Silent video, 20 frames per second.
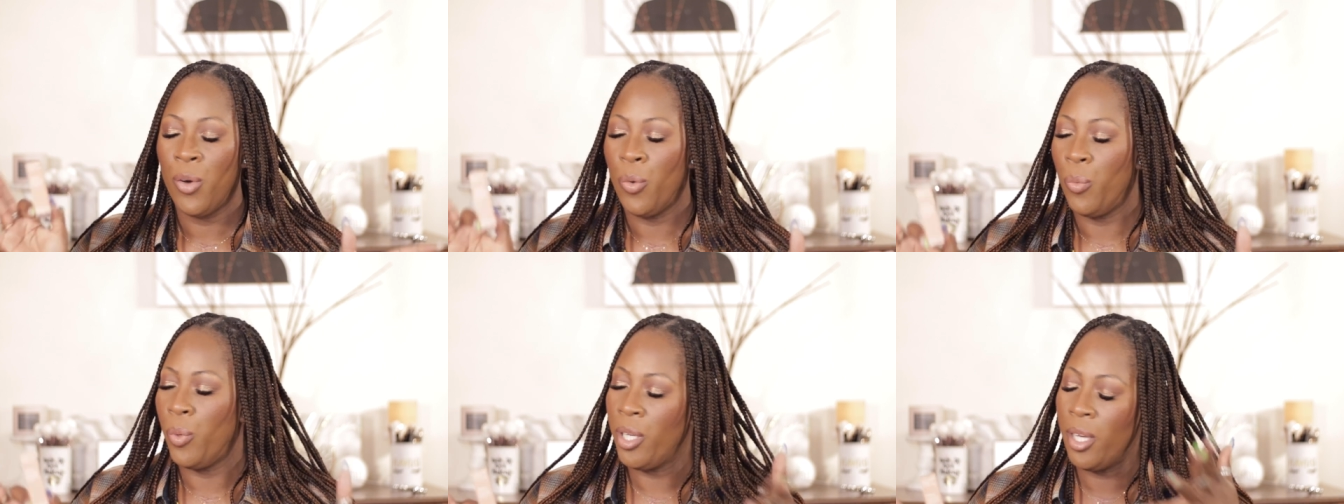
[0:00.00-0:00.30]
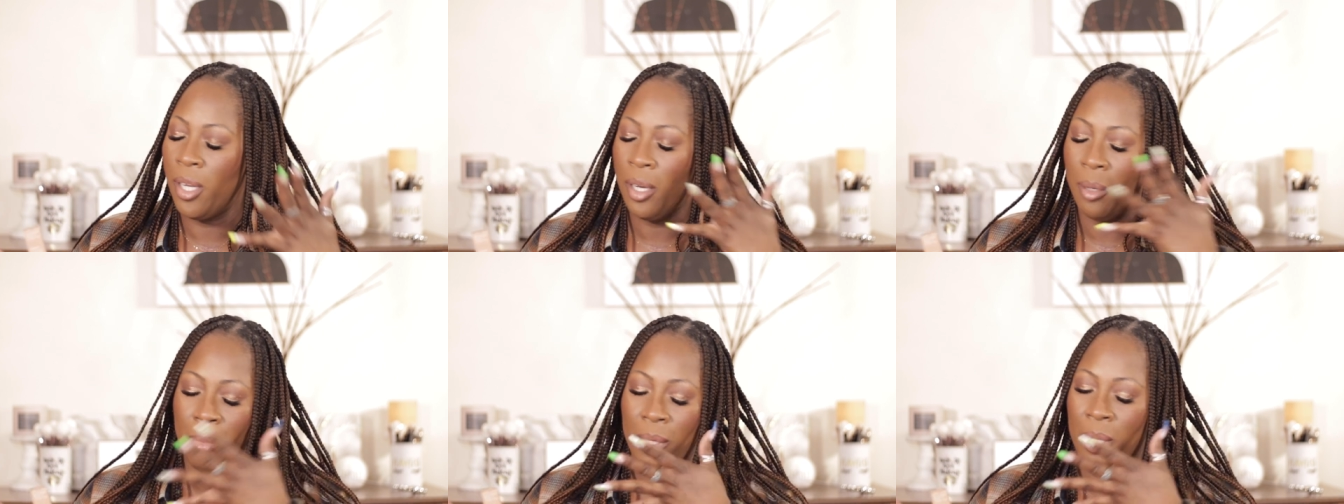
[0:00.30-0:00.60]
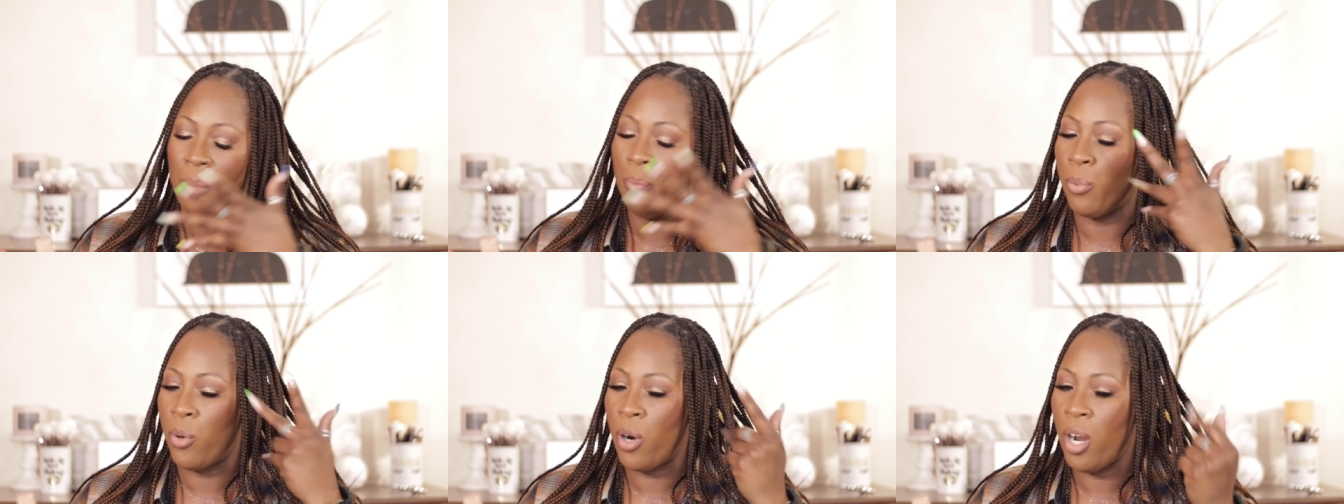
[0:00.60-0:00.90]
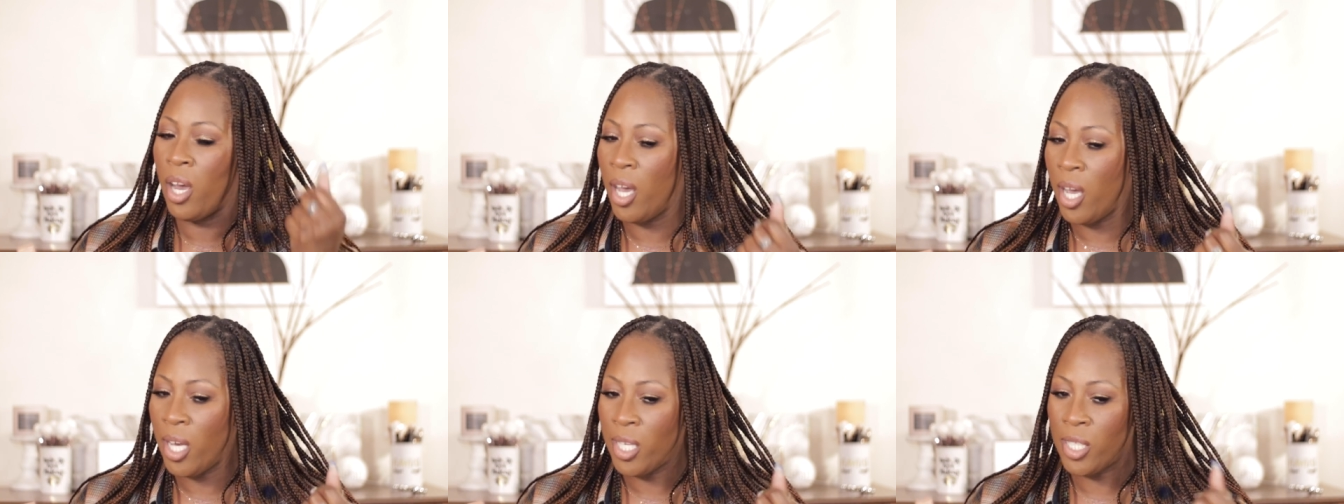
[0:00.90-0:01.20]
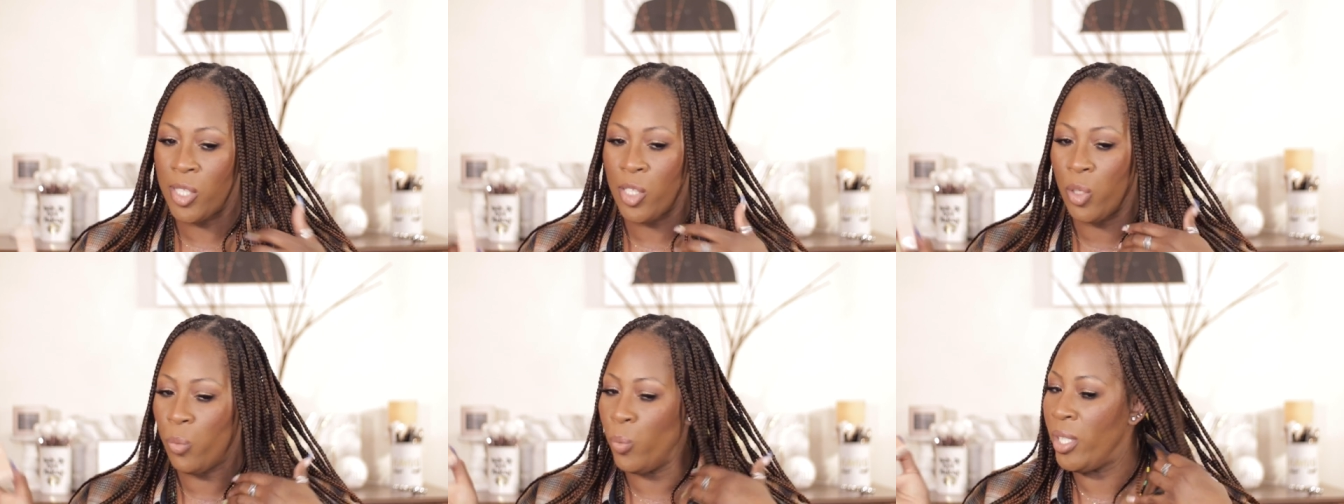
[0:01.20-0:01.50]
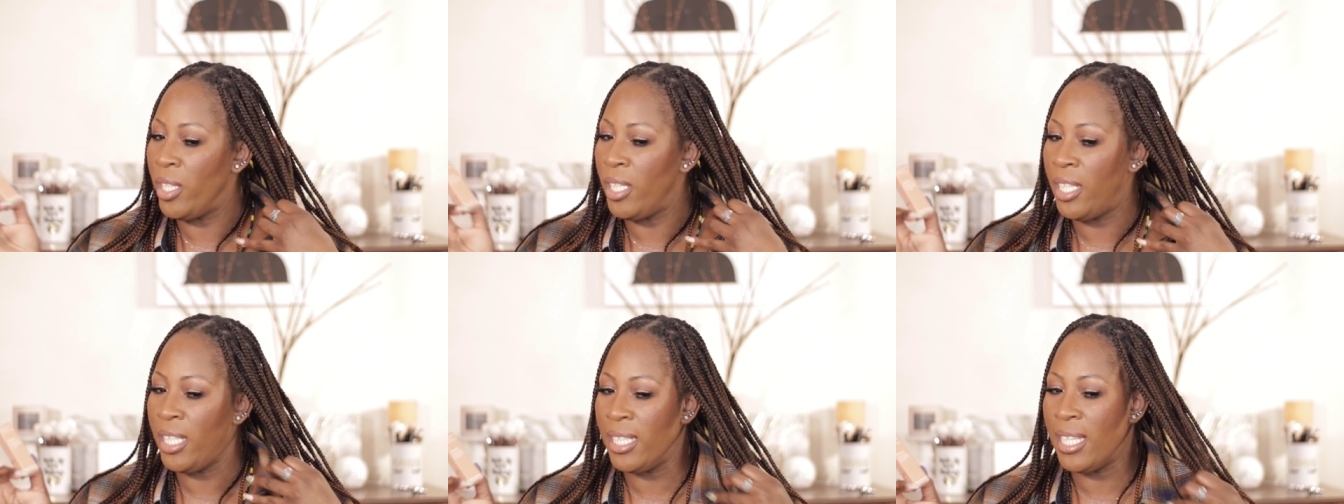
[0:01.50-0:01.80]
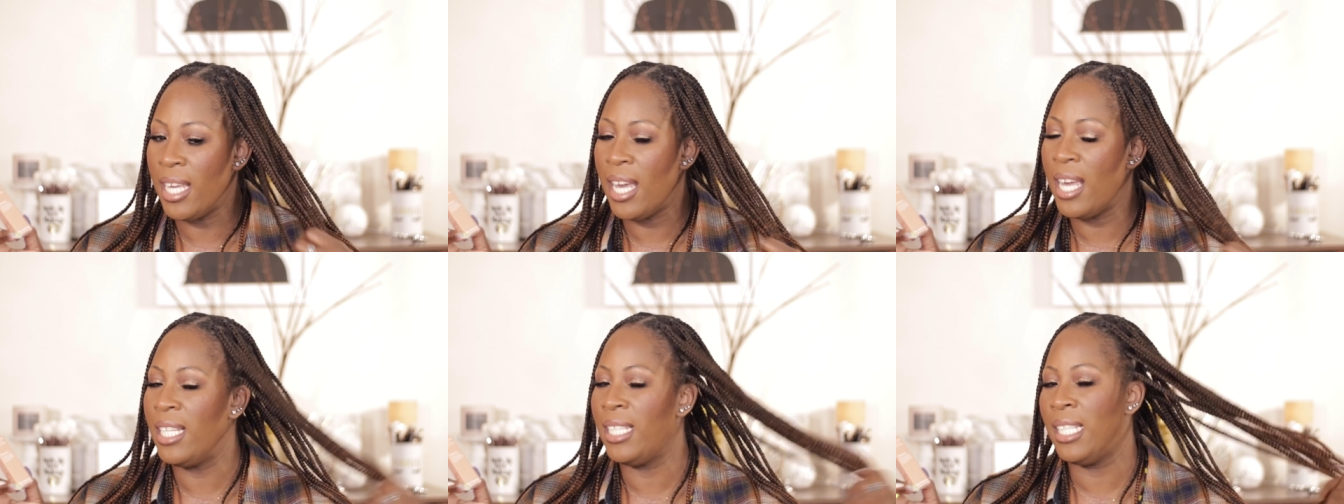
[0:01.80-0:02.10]
We're gonna be bronze, so we need
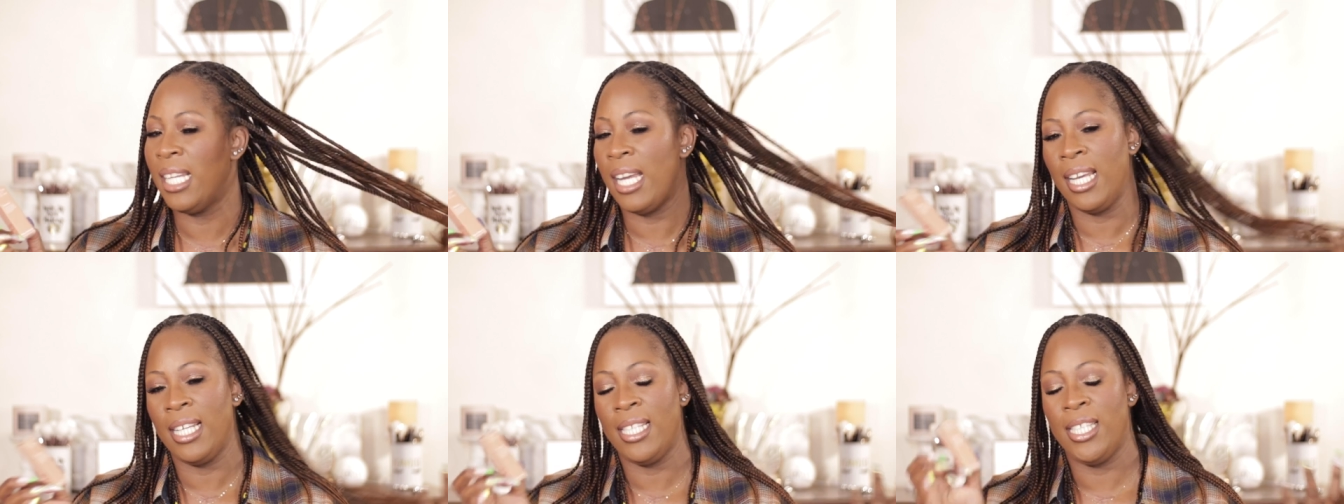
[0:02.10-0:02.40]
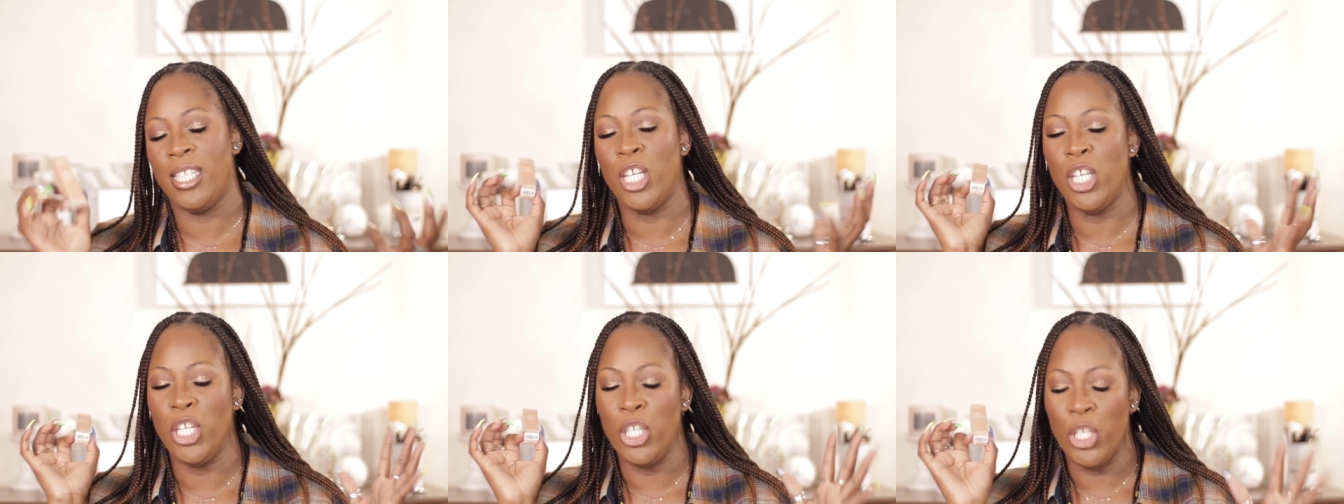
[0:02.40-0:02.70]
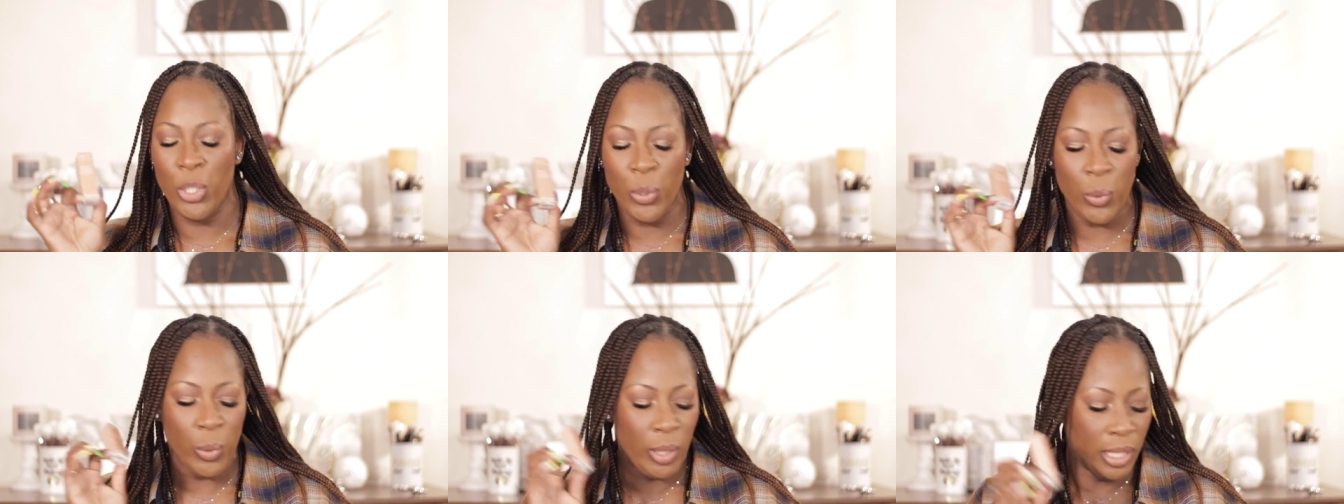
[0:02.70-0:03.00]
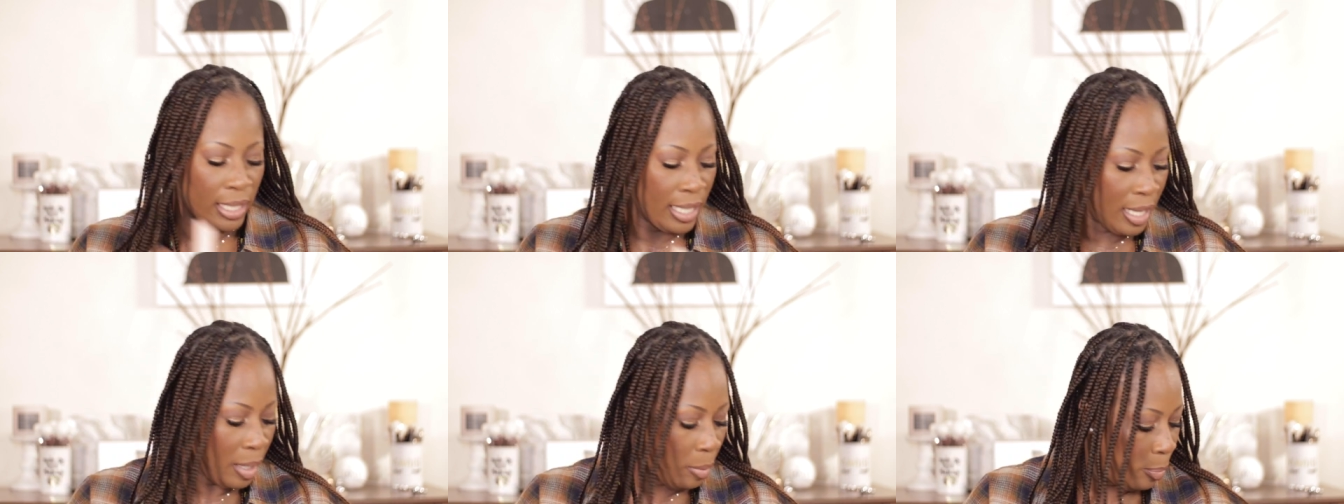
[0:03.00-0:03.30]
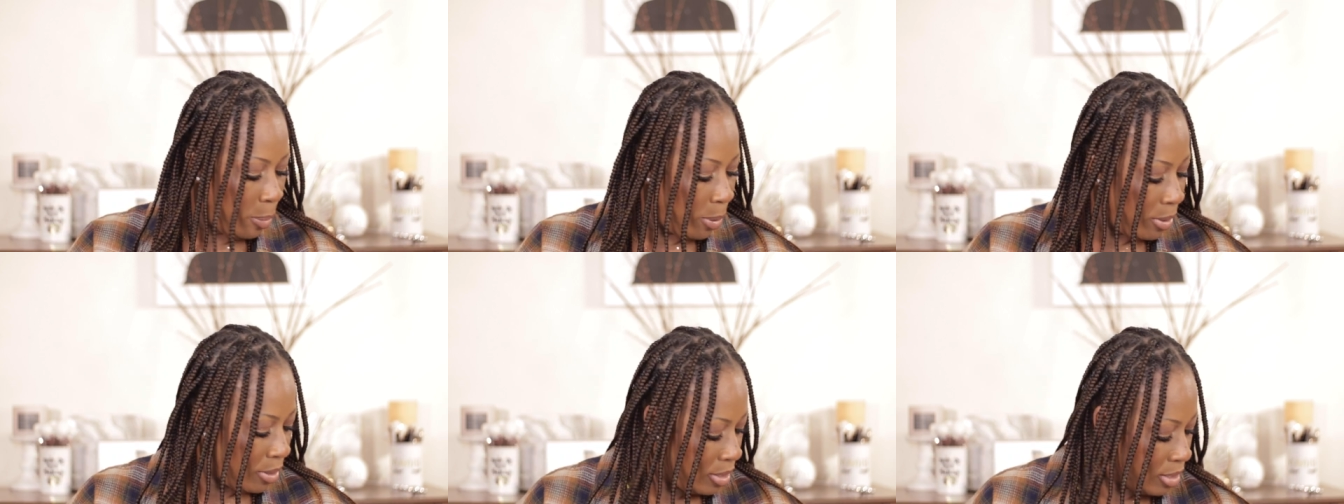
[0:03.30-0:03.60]
that nice nude lip.